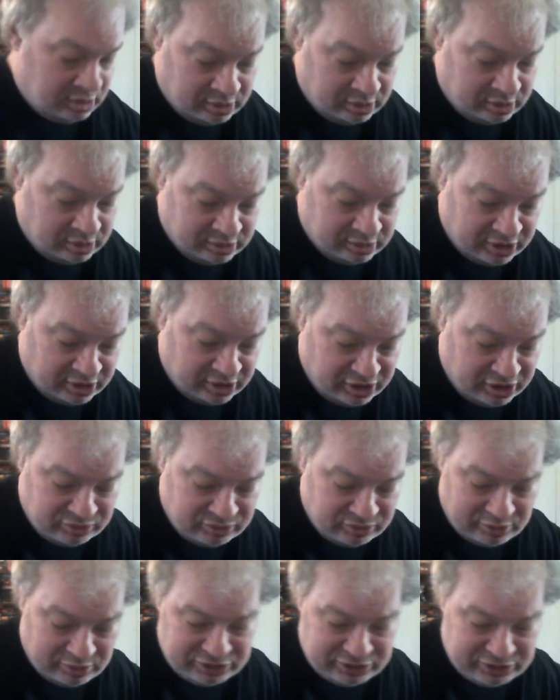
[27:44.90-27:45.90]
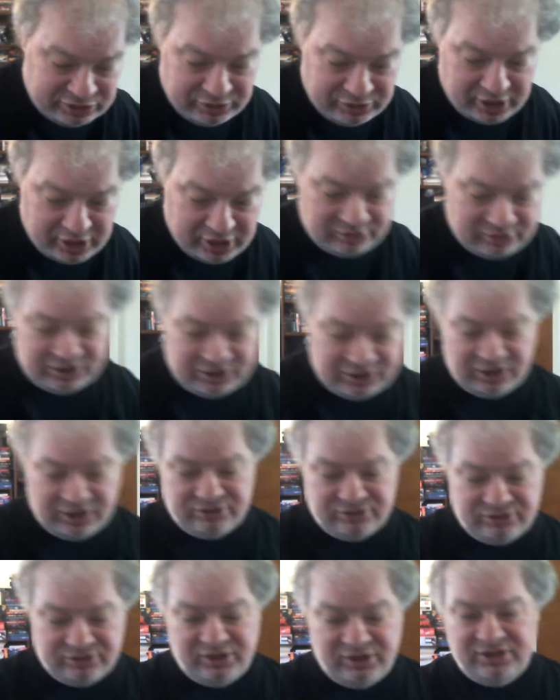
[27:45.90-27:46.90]
Okay, this one was $3
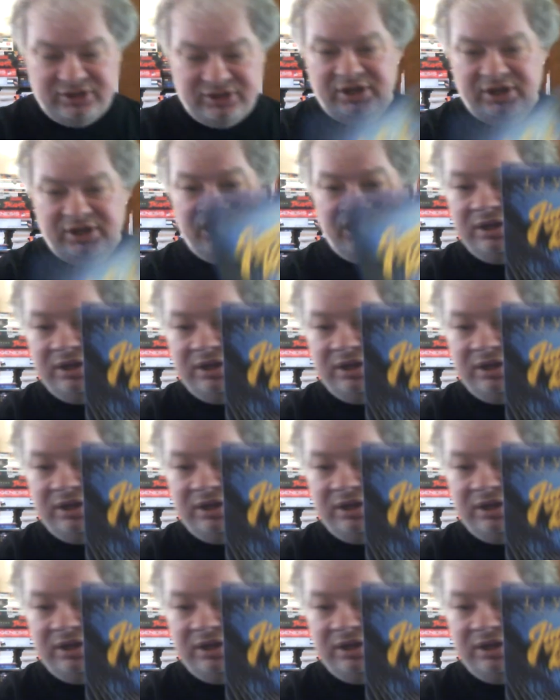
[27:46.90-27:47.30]
yesterday and today.